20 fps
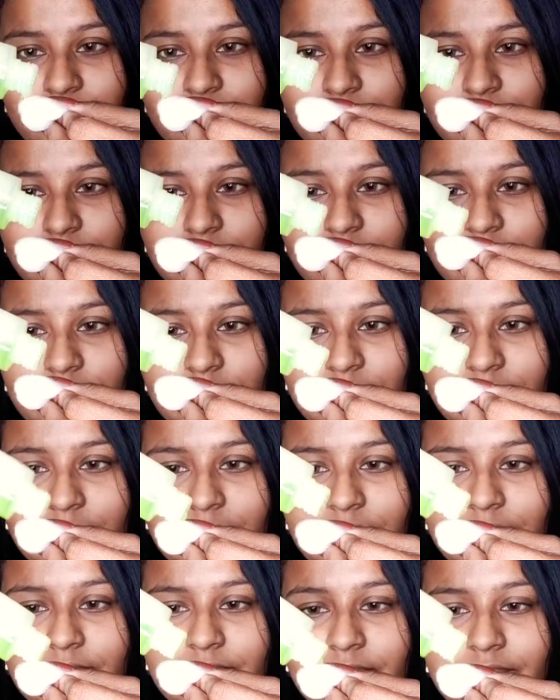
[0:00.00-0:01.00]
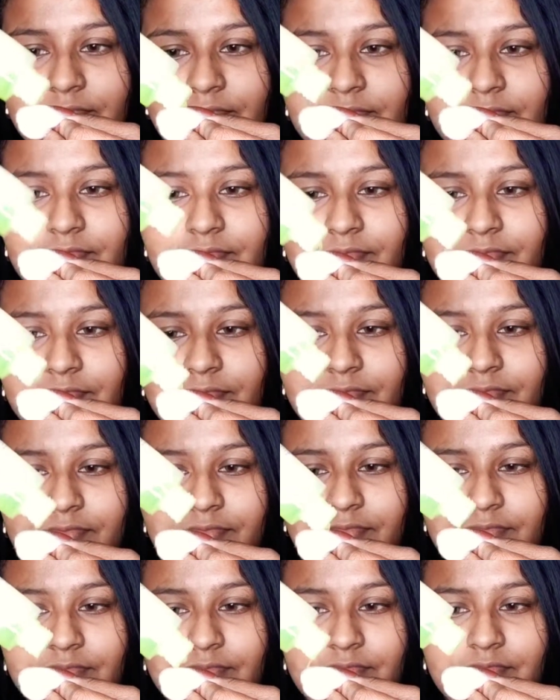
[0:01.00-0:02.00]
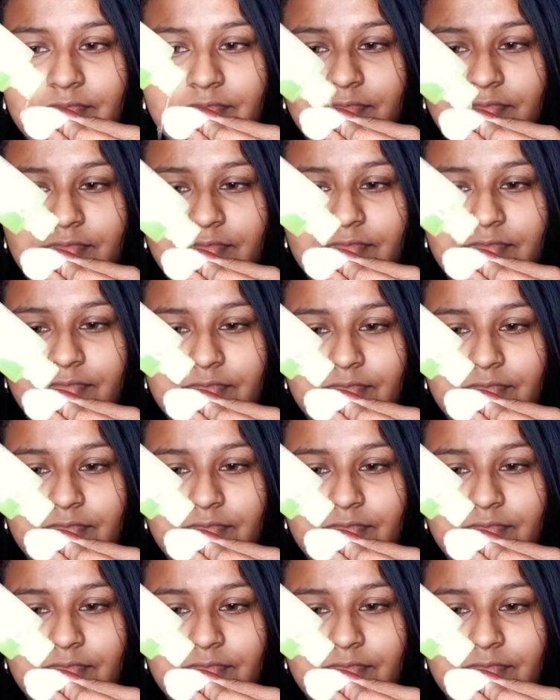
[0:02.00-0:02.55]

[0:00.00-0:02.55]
cotton and few drops of the toner.